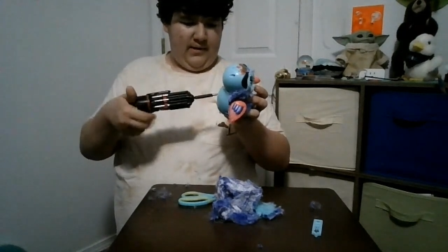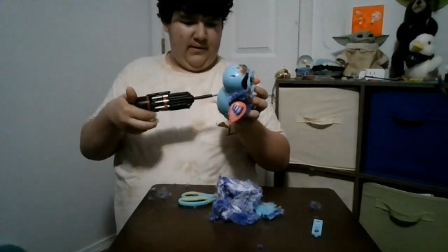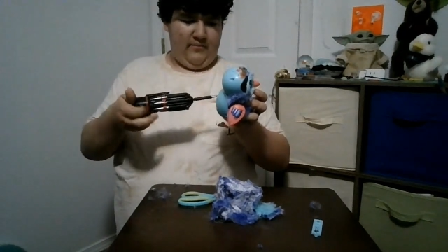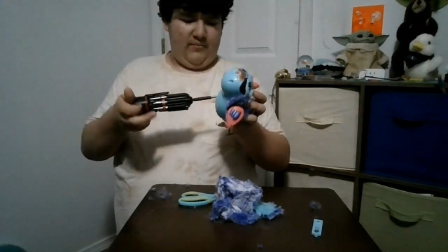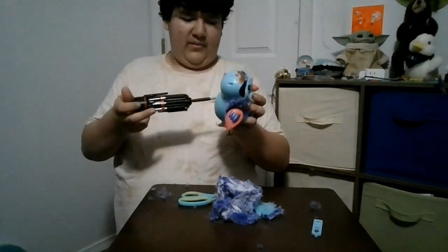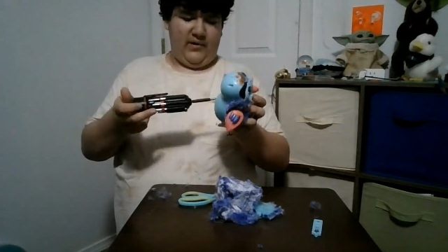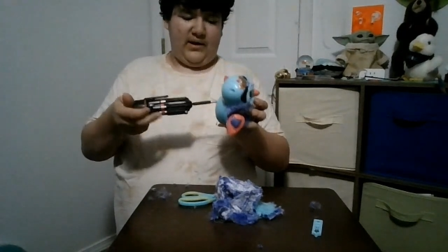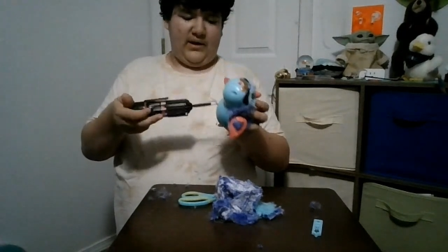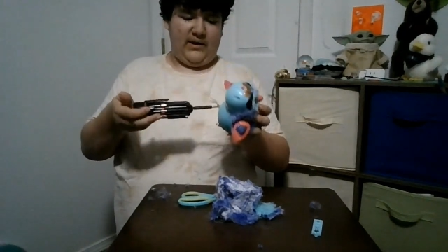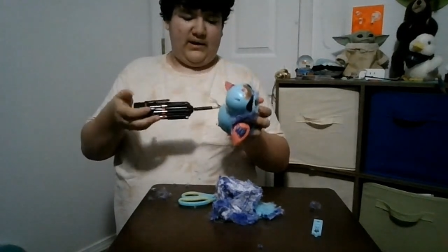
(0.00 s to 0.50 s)

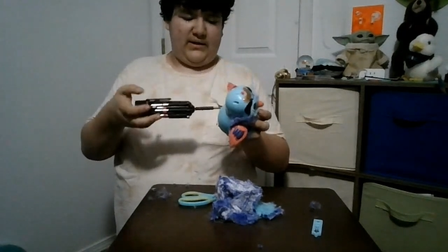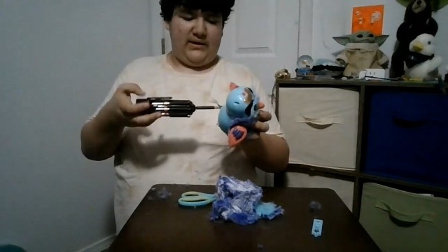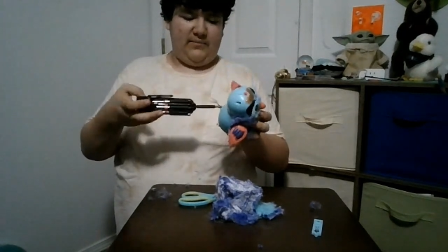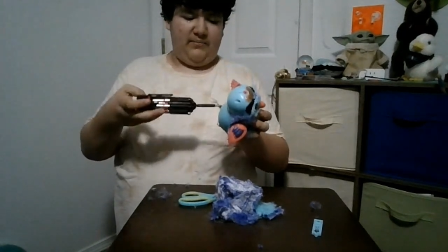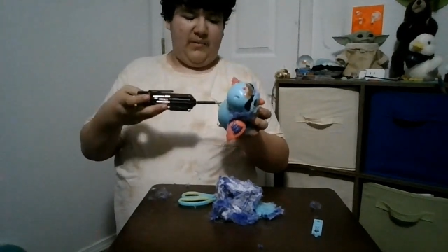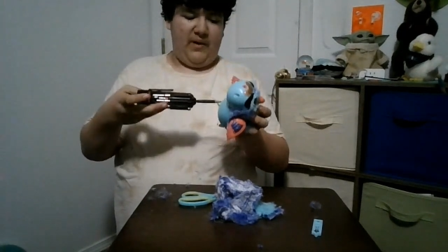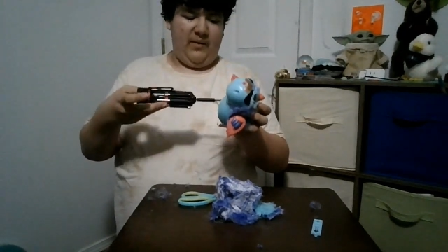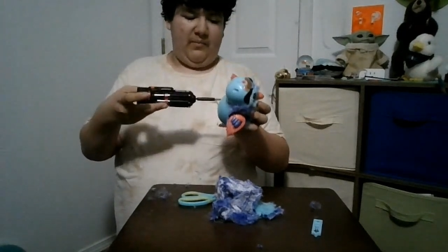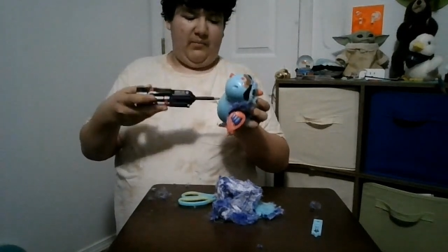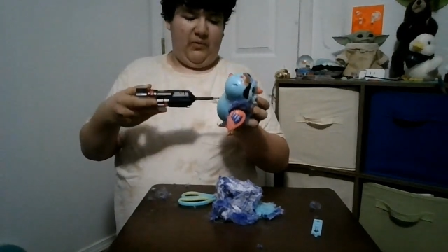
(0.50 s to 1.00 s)
because
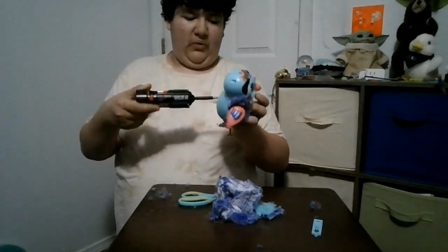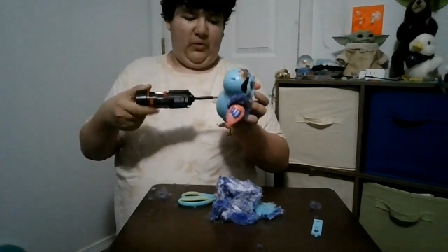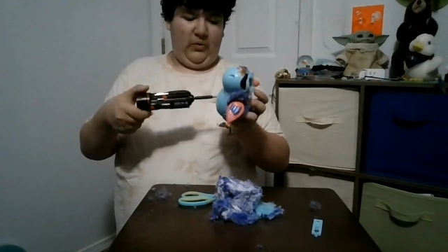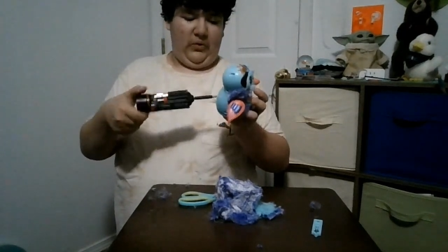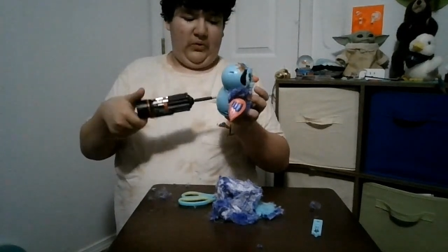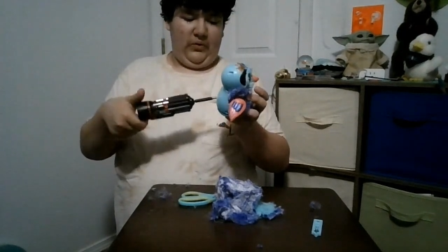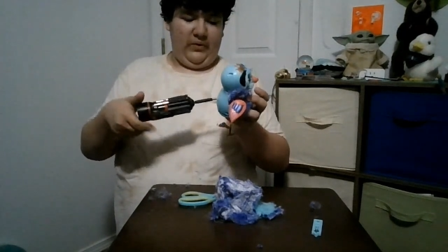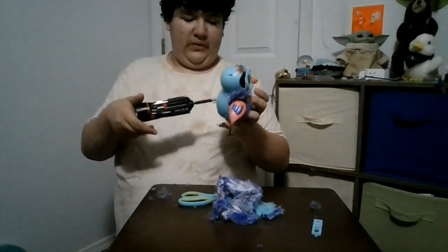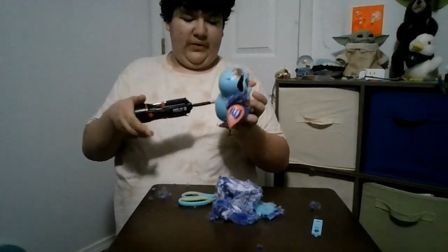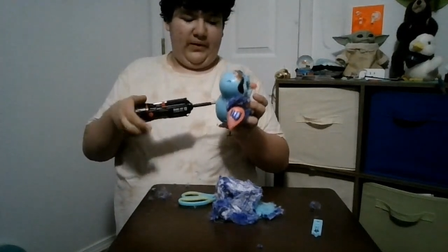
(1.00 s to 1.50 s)
people's
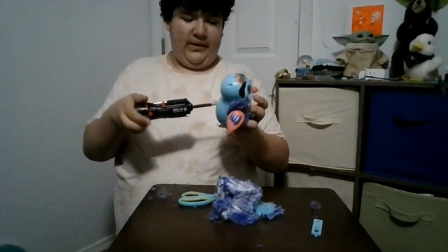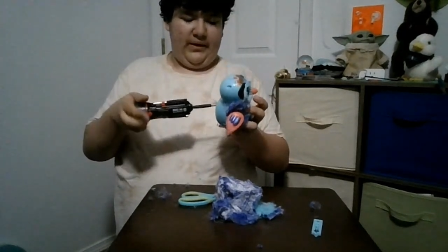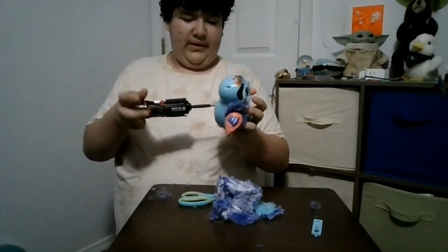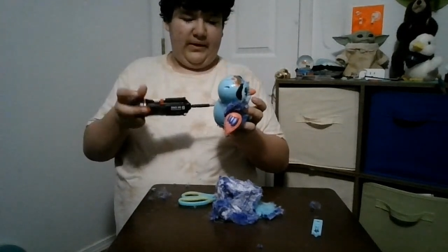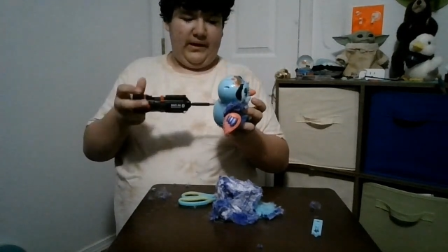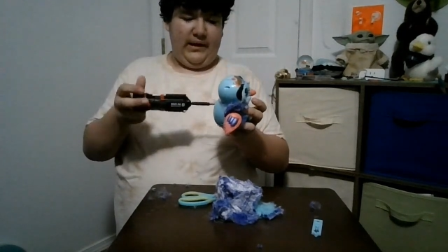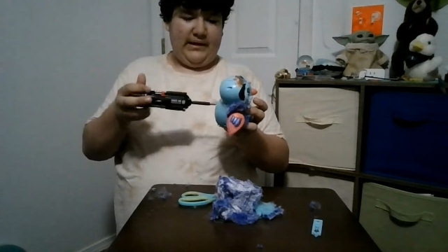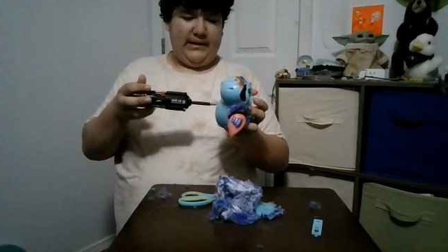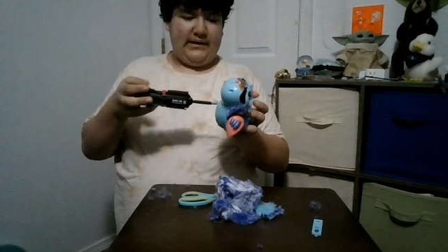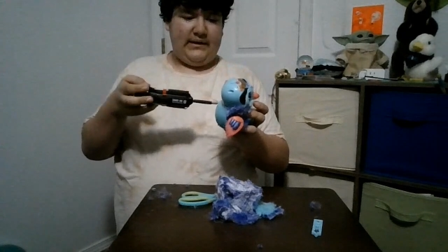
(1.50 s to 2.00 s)

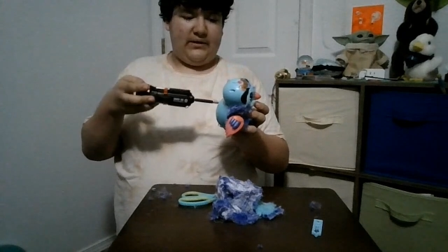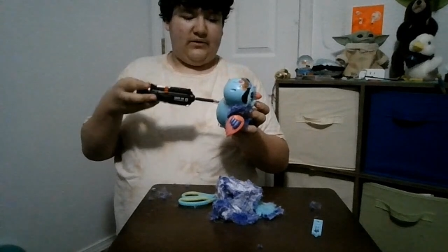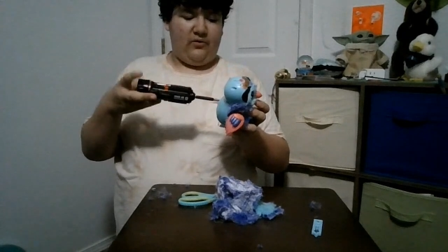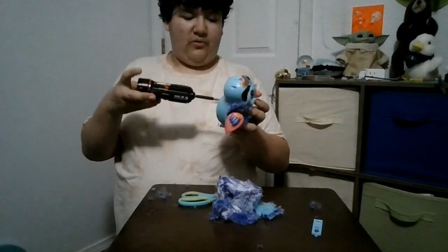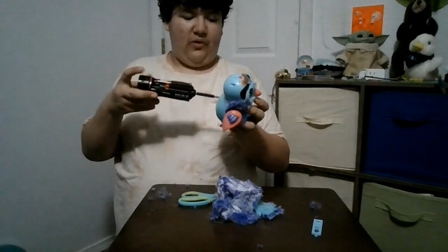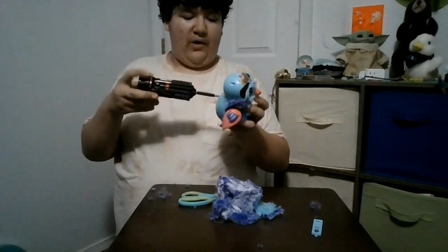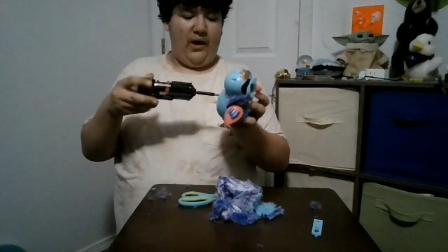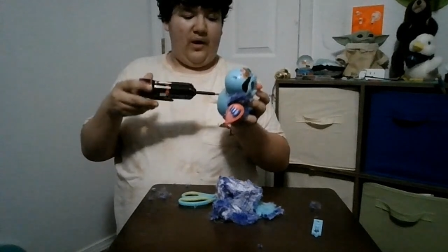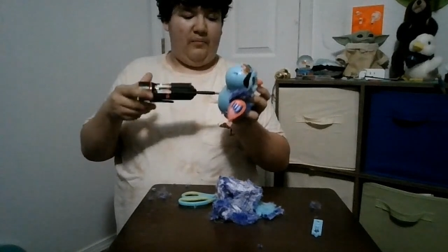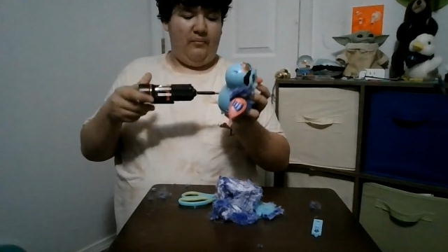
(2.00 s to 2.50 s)

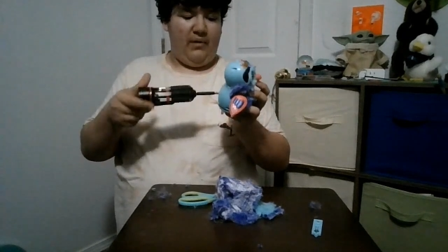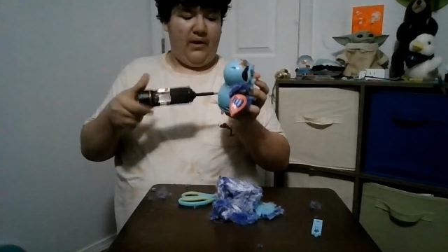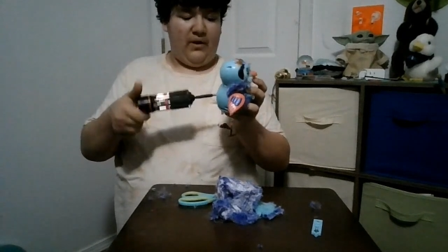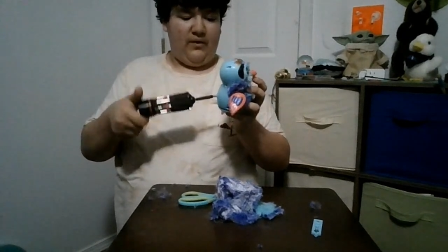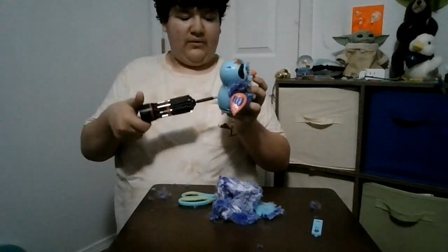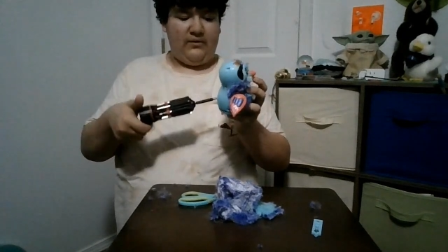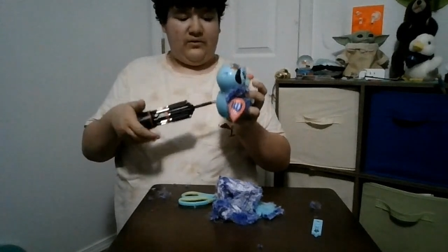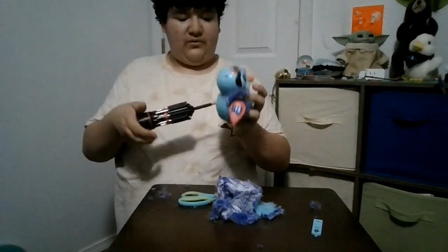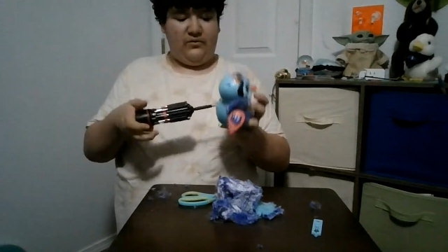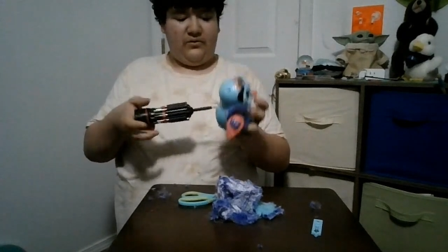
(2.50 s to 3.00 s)

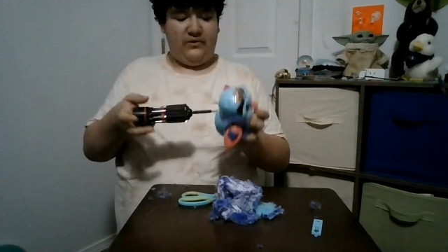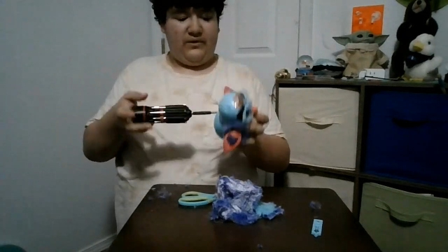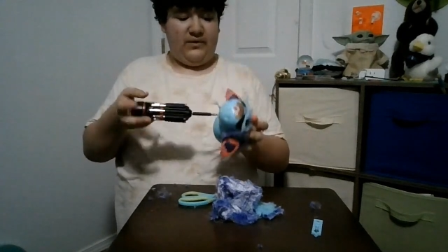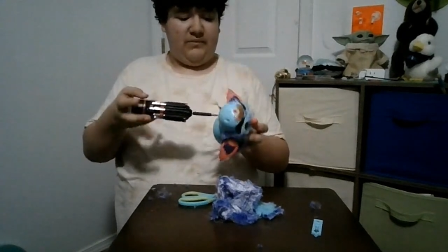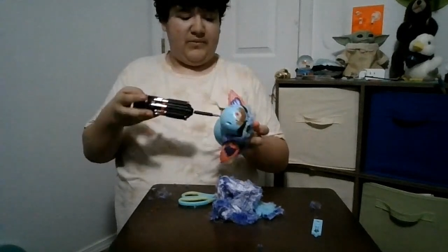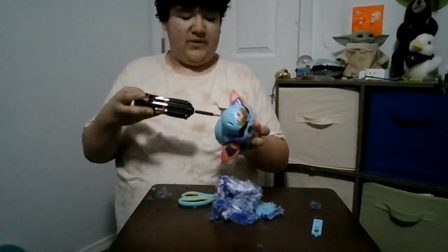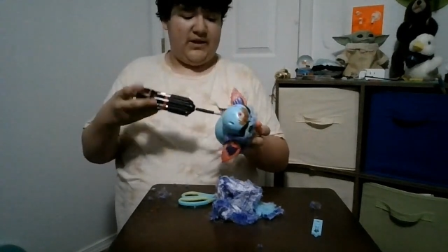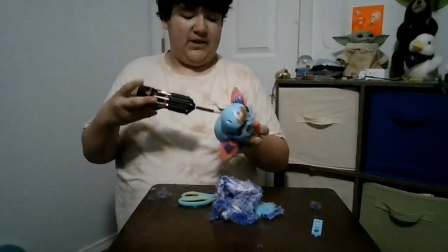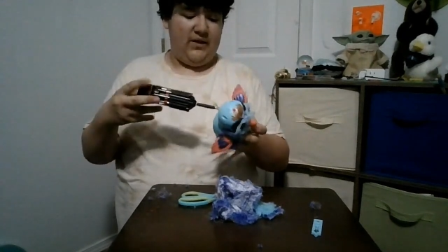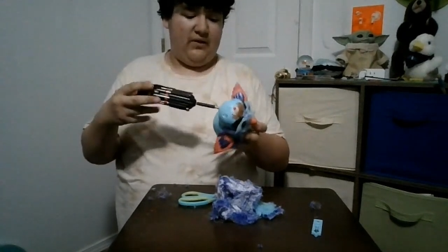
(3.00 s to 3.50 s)
grandparents or
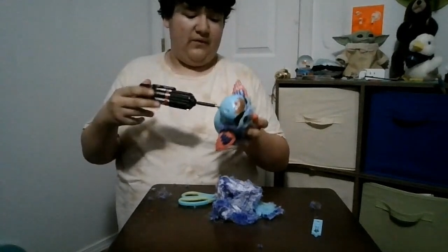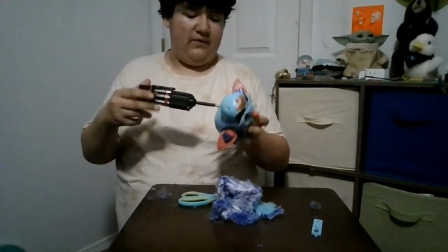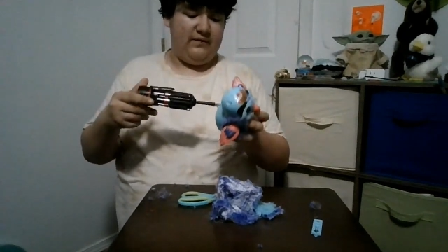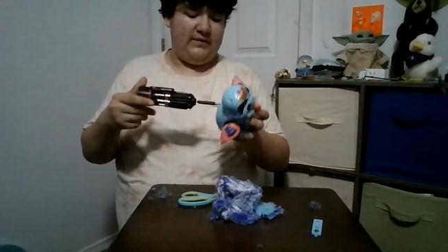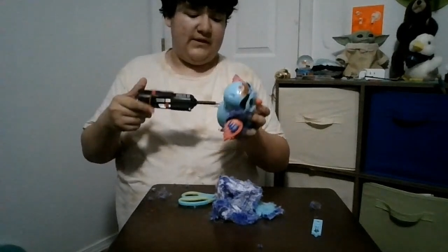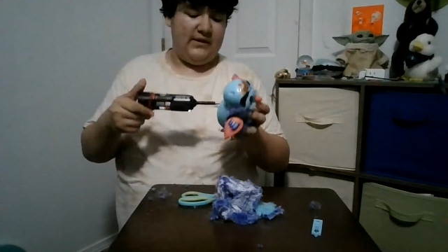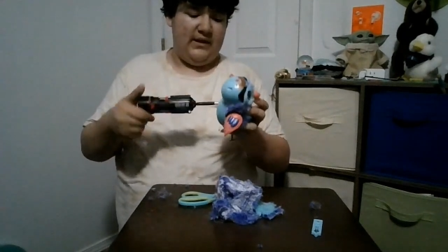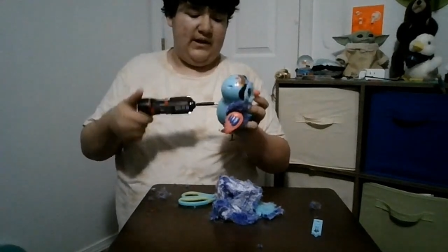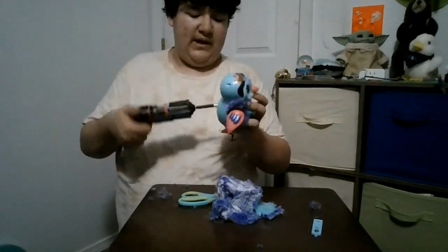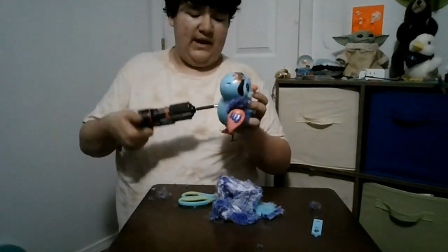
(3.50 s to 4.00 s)
themselves